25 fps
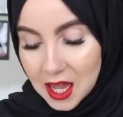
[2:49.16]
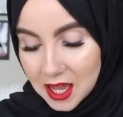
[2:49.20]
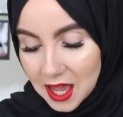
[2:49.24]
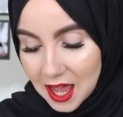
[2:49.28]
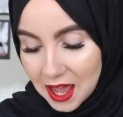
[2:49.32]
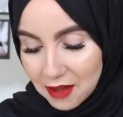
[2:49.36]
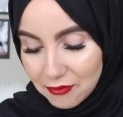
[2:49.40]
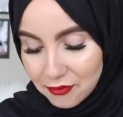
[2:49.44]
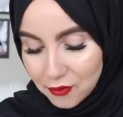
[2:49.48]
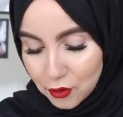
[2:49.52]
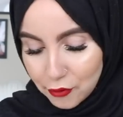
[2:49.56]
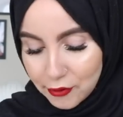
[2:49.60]
I
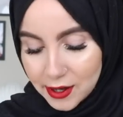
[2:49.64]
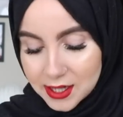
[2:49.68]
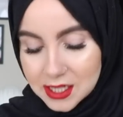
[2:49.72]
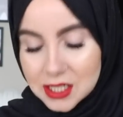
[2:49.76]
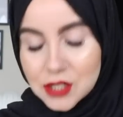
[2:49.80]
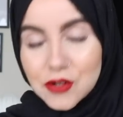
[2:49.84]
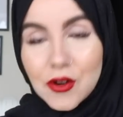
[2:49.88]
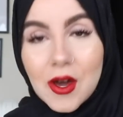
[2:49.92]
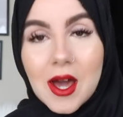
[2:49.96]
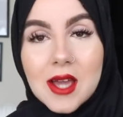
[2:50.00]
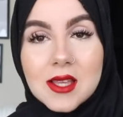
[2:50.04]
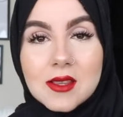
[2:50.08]
have already
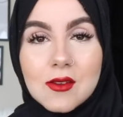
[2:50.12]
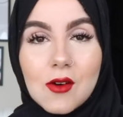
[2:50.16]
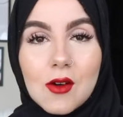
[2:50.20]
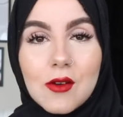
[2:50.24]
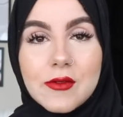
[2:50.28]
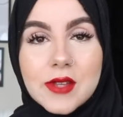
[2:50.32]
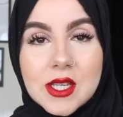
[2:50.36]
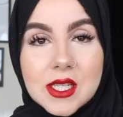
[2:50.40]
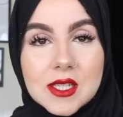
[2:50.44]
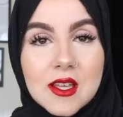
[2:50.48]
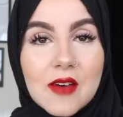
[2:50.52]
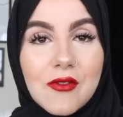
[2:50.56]
tried all of
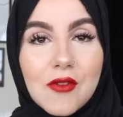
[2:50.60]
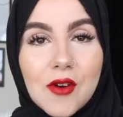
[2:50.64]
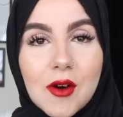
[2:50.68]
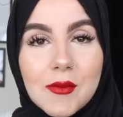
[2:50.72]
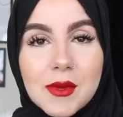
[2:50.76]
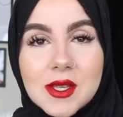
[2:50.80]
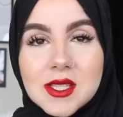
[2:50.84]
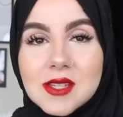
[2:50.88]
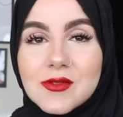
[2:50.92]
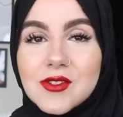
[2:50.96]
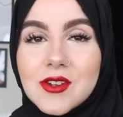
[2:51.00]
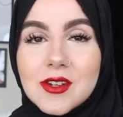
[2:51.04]
this stuff on because I've